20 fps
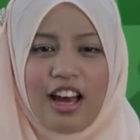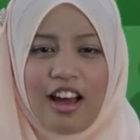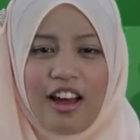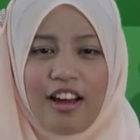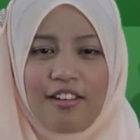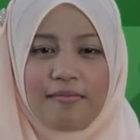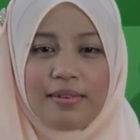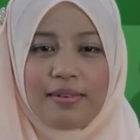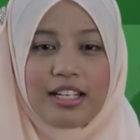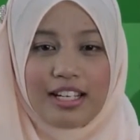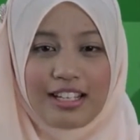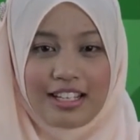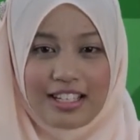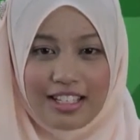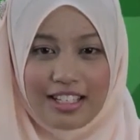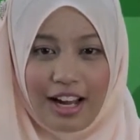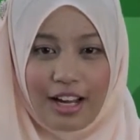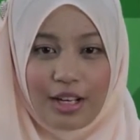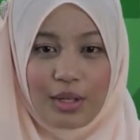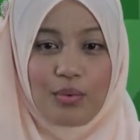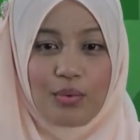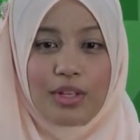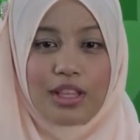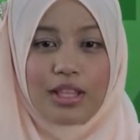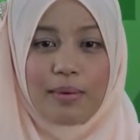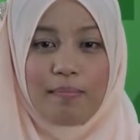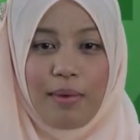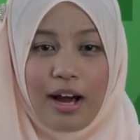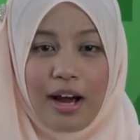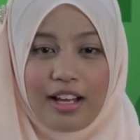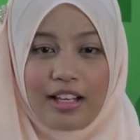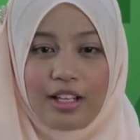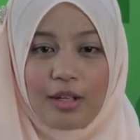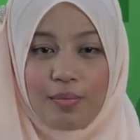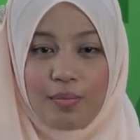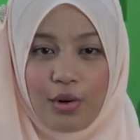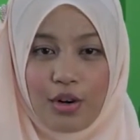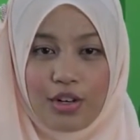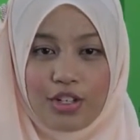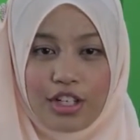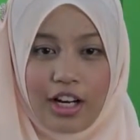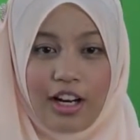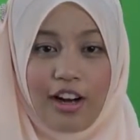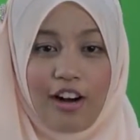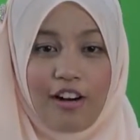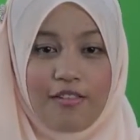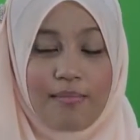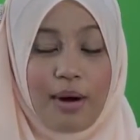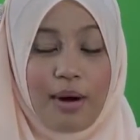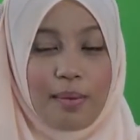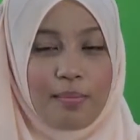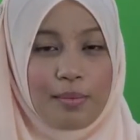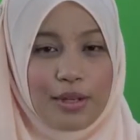have been assigned with the pilot project of my